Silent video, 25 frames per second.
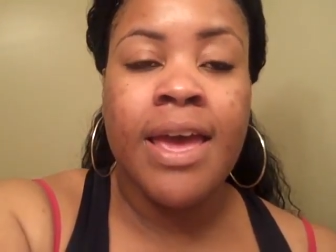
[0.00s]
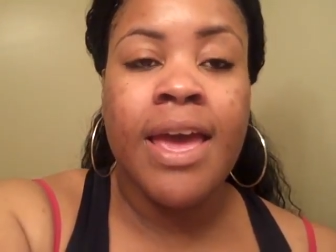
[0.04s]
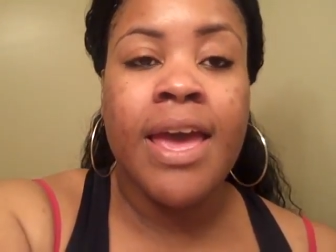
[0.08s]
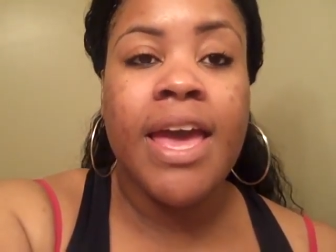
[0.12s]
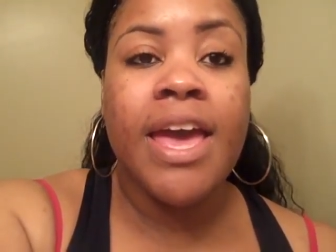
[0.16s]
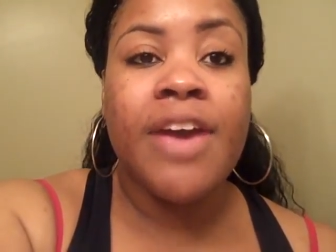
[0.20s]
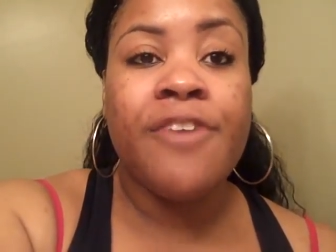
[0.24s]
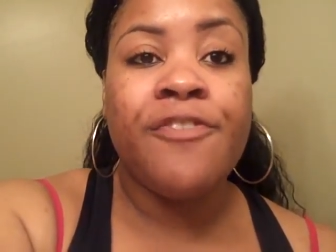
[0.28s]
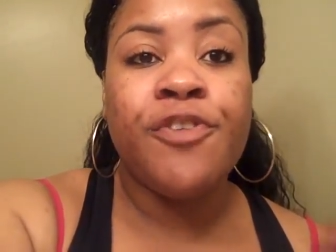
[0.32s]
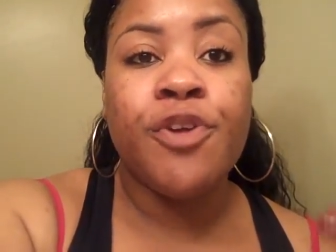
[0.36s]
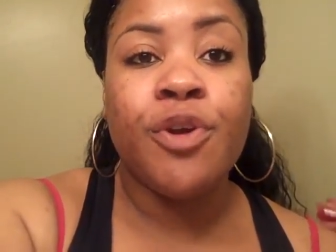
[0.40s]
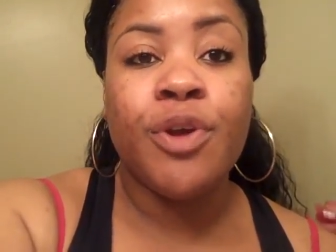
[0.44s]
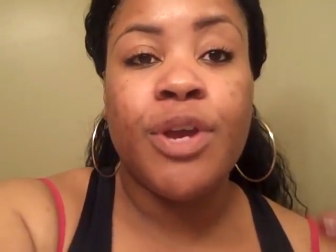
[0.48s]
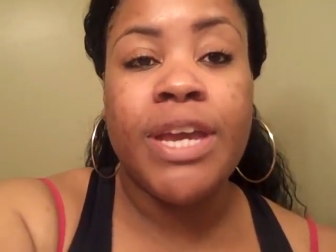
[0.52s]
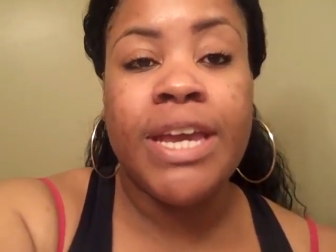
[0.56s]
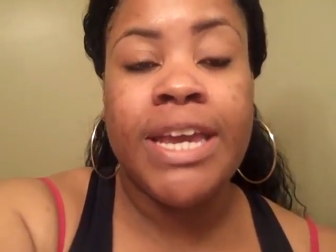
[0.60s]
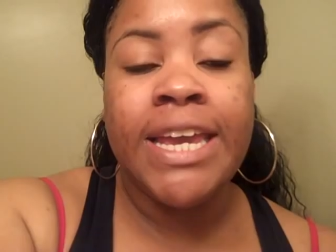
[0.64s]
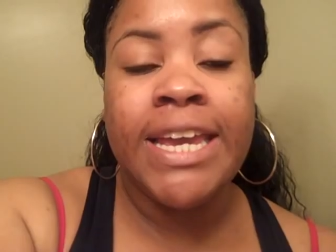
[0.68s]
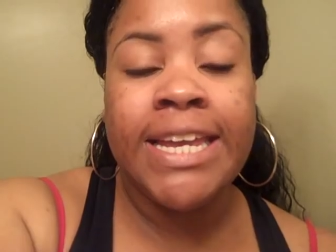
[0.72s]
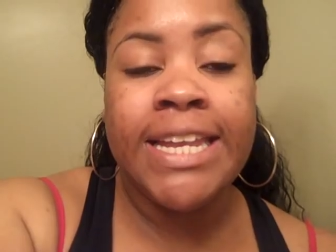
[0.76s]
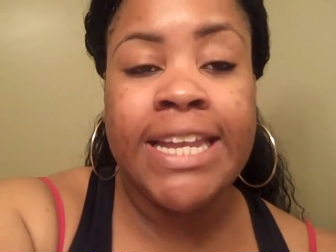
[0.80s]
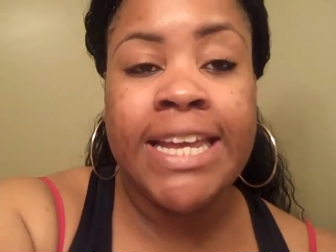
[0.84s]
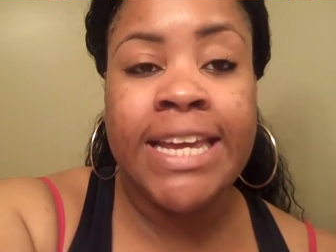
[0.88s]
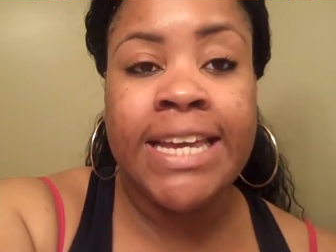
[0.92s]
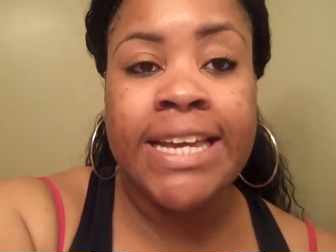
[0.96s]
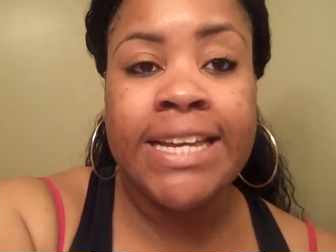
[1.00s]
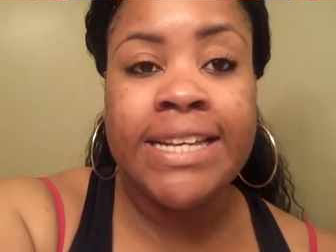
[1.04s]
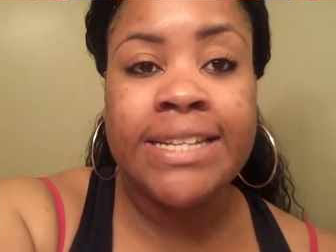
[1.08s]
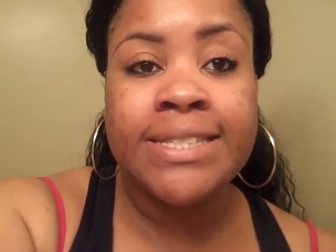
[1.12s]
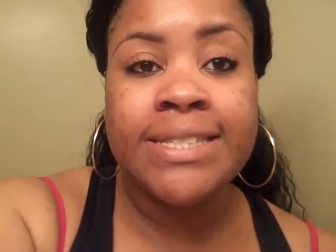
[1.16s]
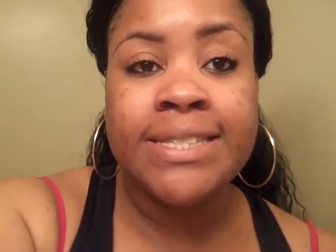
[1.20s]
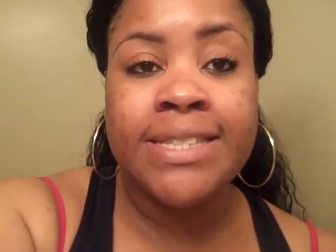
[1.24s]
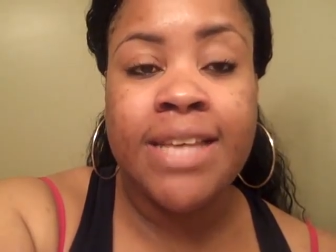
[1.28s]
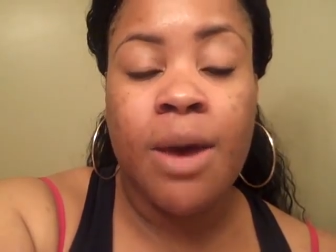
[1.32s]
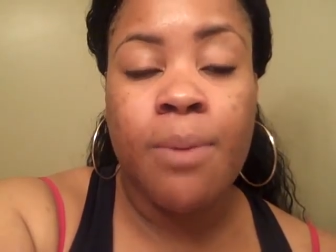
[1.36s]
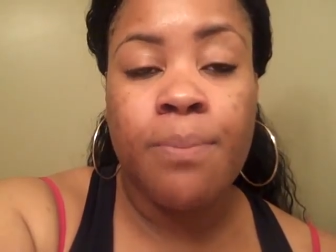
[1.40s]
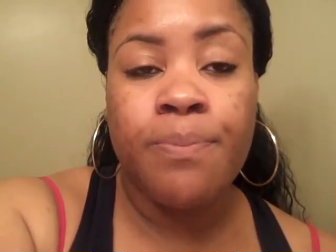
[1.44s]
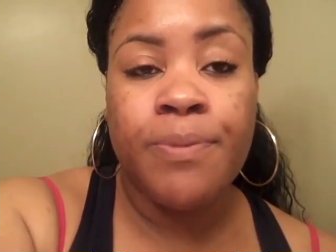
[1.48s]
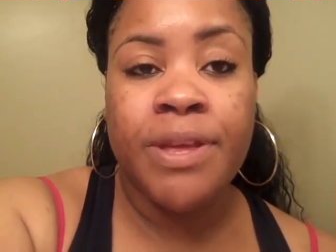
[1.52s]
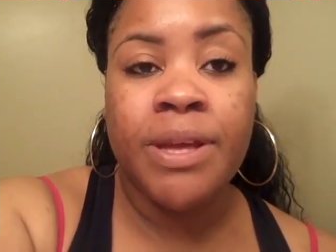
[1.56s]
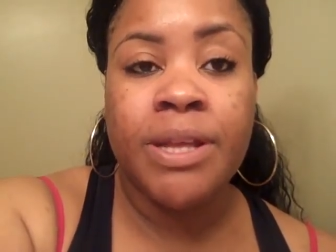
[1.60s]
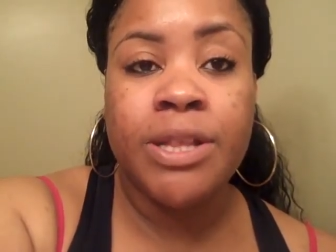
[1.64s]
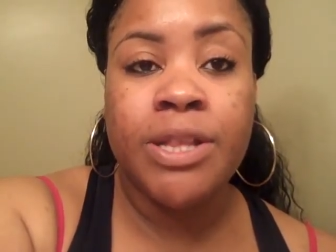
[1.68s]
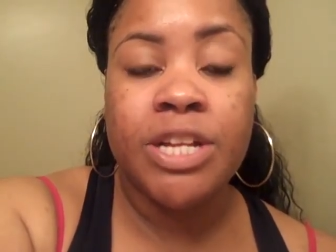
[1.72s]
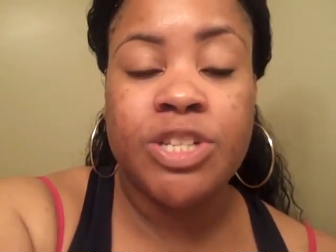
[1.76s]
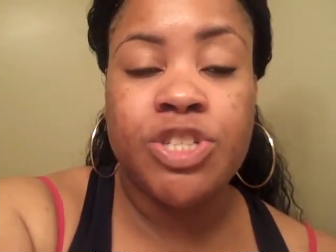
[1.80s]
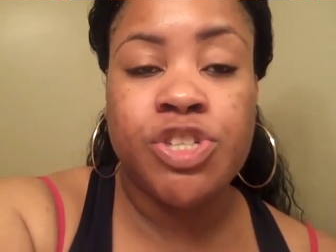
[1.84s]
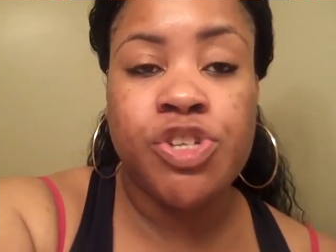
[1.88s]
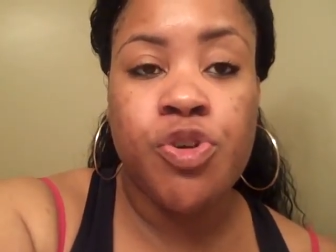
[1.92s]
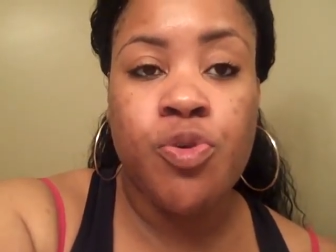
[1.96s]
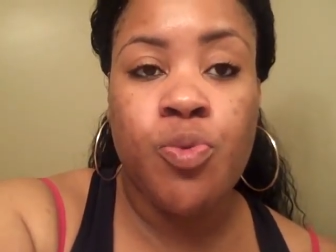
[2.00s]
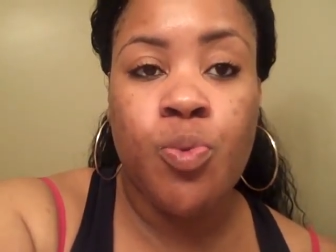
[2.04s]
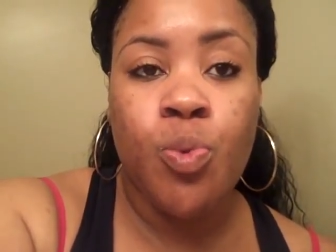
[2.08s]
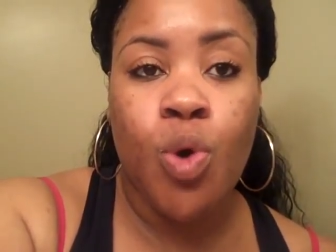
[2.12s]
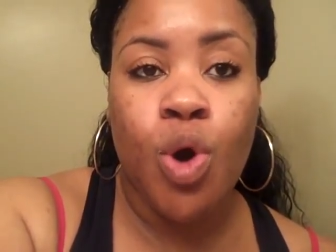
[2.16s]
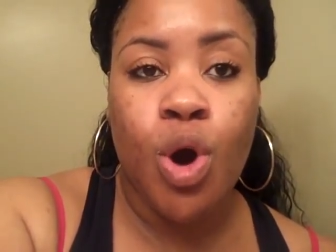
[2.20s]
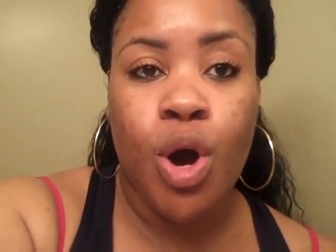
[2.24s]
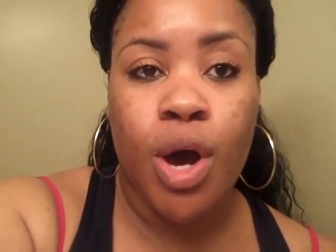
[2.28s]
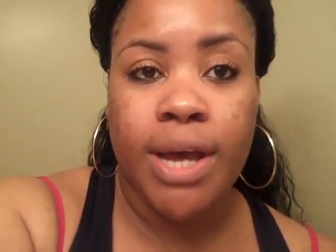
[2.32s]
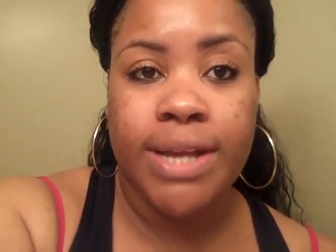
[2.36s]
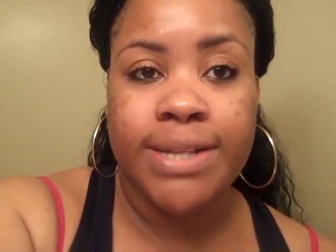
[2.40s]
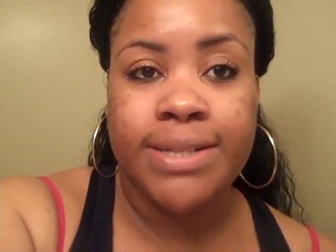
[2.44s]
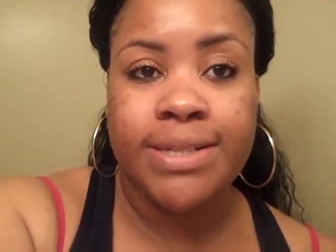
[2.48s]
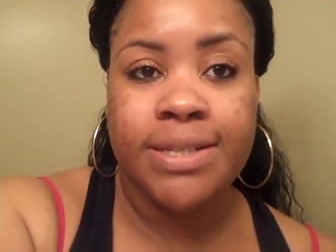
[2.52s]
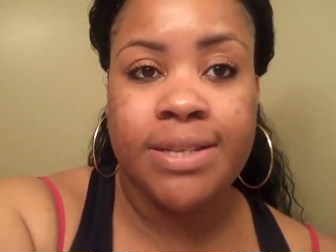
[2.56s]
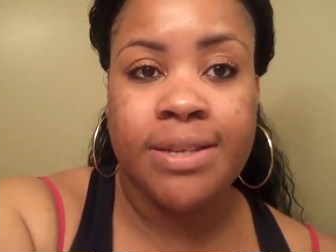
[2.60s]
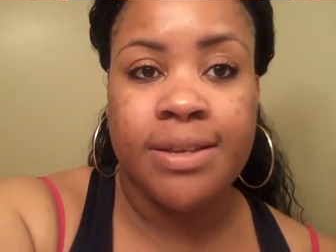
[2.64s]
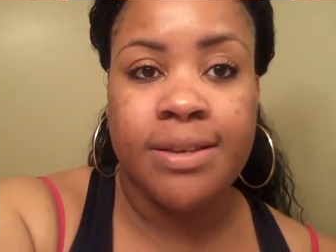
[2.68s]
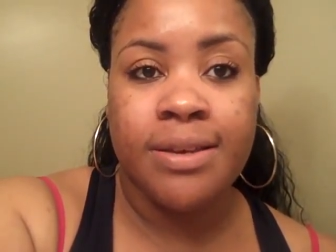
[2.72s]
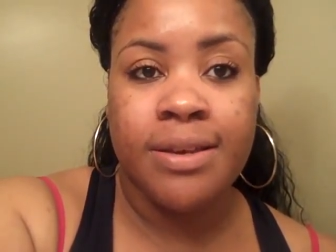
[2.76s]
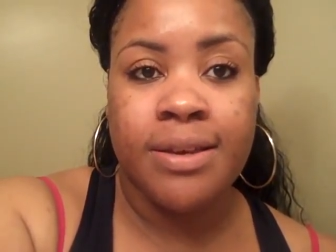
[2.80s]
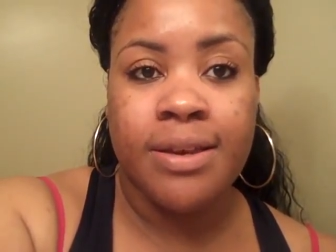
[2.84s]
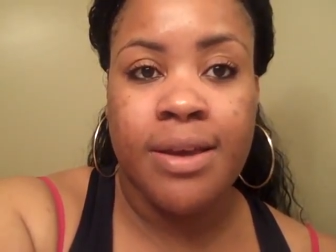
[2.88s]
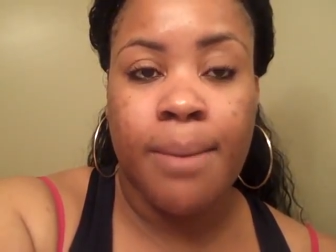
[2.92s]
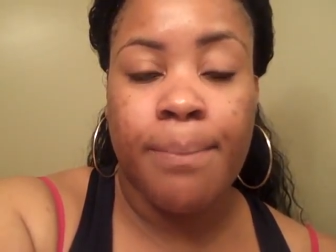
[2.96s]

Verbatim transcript: if you're eating something that you want,